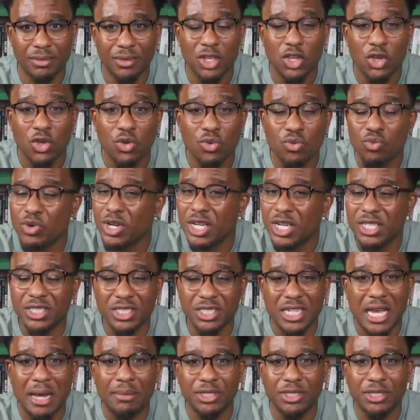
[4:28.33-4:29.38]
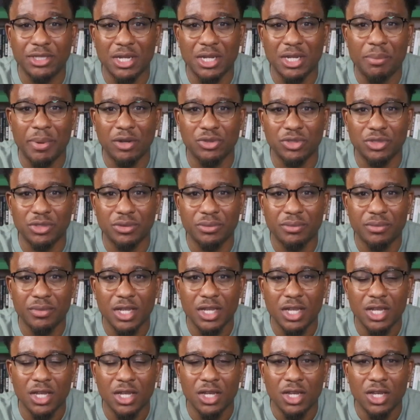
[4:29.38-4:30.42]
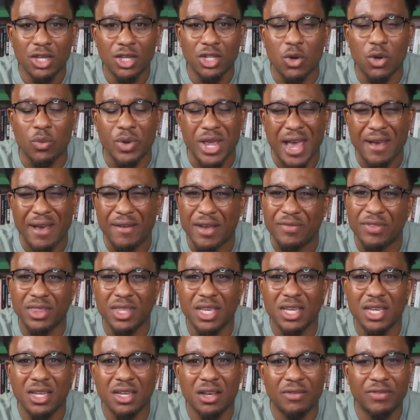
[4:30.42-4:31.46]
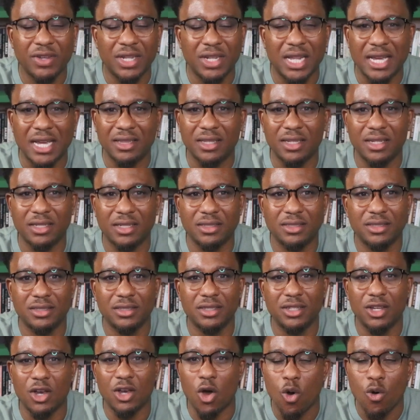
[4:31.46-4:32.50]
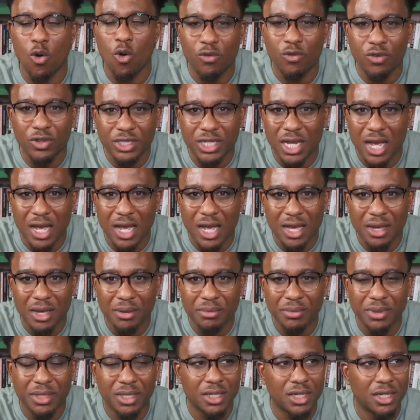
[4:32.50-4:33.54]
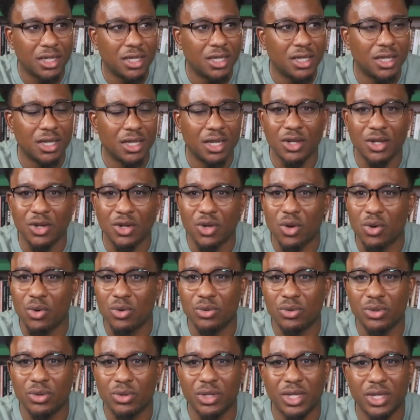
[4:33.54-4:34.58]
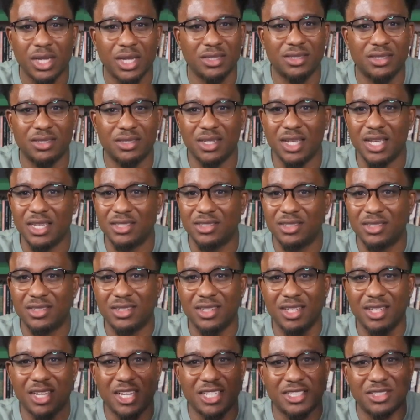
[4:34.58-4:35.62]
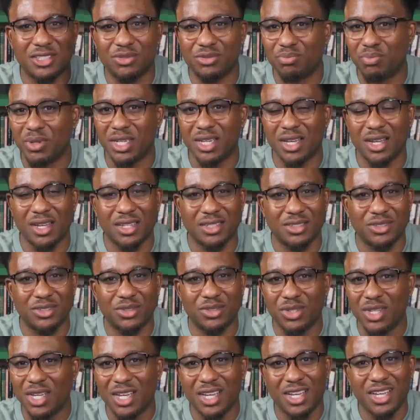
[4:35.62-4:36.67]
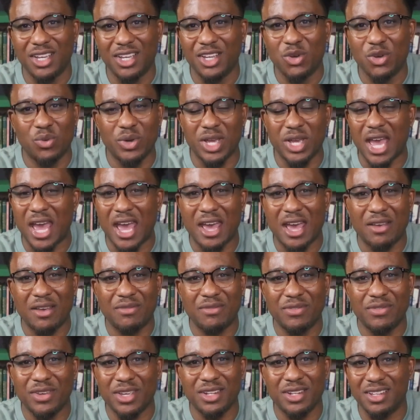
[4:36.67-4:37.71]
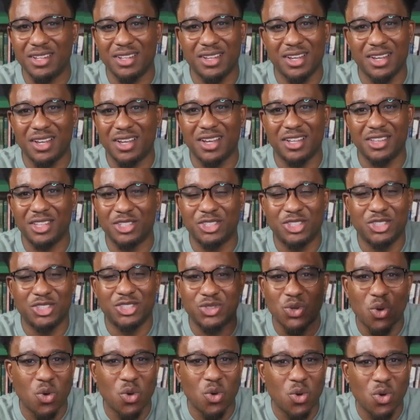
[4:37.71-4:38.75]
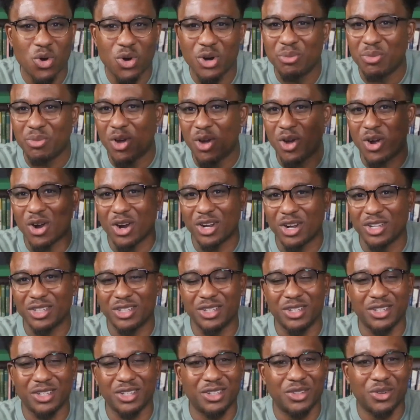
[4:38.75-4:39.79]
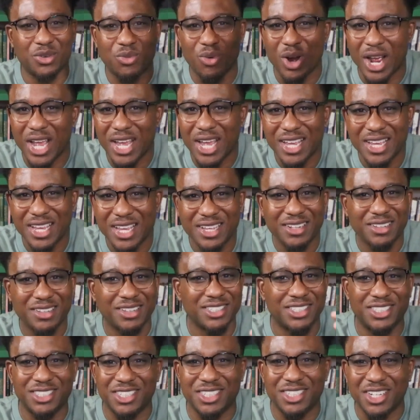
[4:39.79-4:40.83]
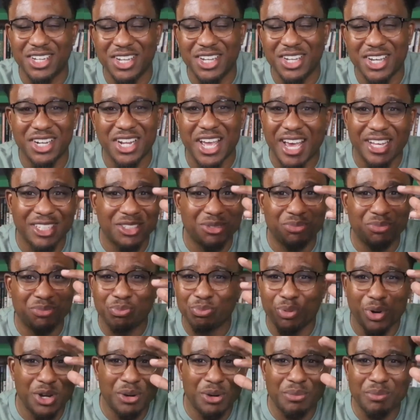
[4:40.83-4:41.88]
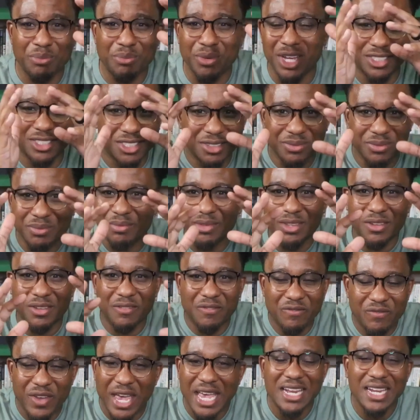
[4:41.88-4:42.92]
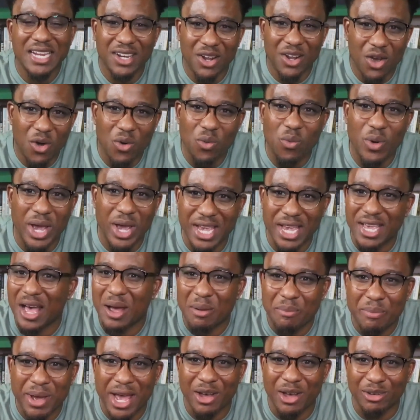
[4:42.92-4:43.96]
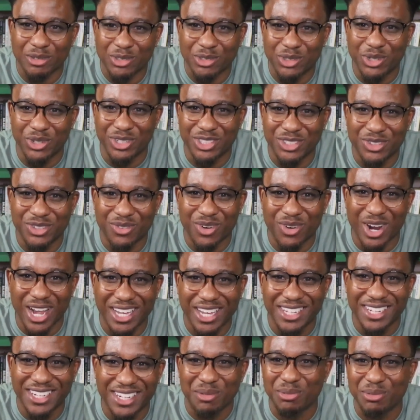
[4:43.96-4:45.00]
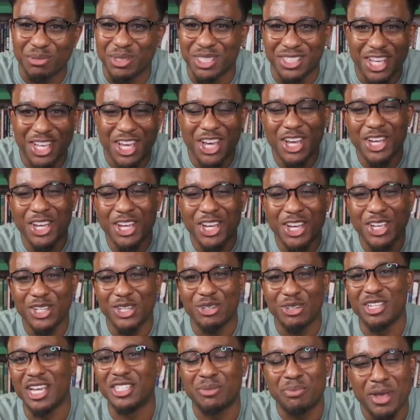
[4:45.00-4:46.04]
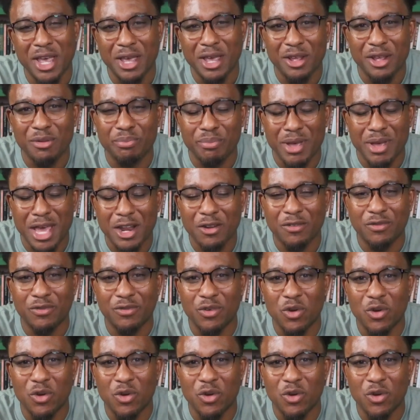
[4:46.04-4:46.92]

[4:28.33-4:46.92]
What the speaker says: Reestablish our boundaries. We have to think of it like this. Over time, it's because we haven't the storm or the rain, the sun has pretty much faded away our boundaries, right? I'm just using it as a metaphor.